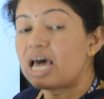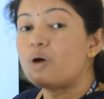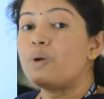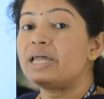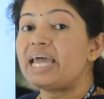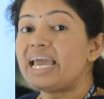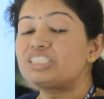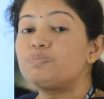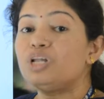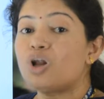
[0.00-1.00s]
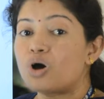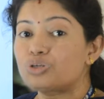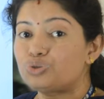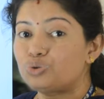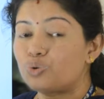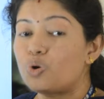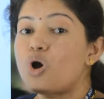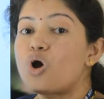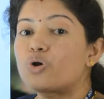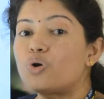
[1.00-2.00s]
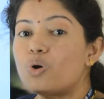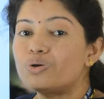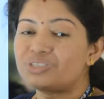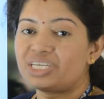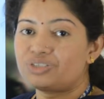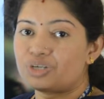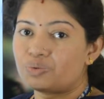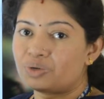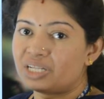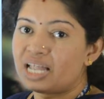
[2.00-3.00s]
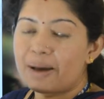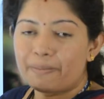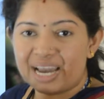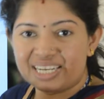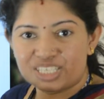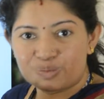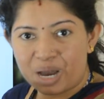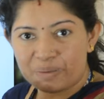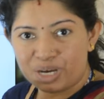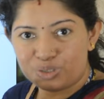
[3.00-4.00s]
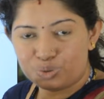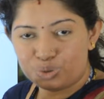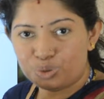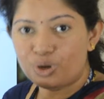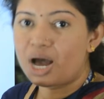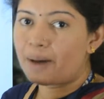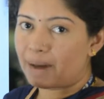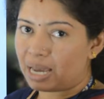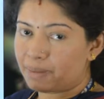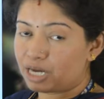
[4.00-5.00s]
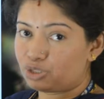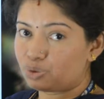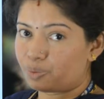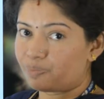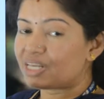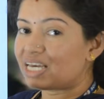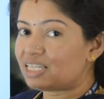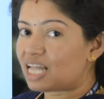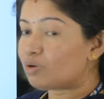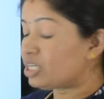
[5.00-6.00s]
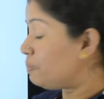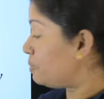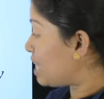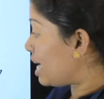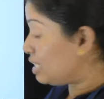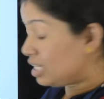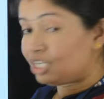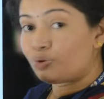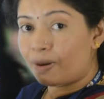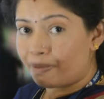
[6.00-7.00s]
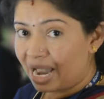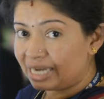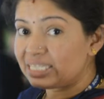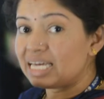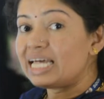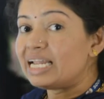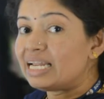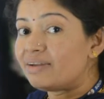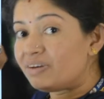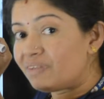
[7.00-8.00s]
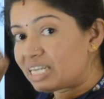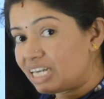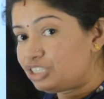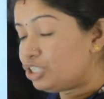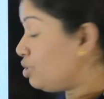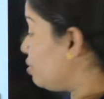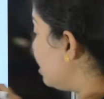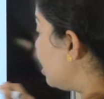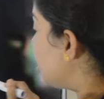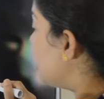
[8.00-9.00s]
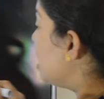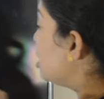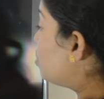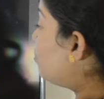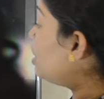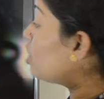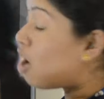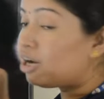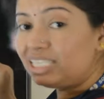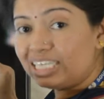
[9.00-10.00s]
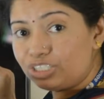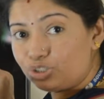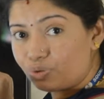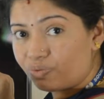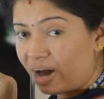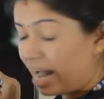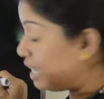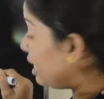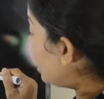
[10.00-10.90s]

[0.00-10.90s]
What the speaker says: when x belongs to closed interval minus pi by 2 to pi by 2. Now keep that in your mind. We will continue here. So we got here 2y,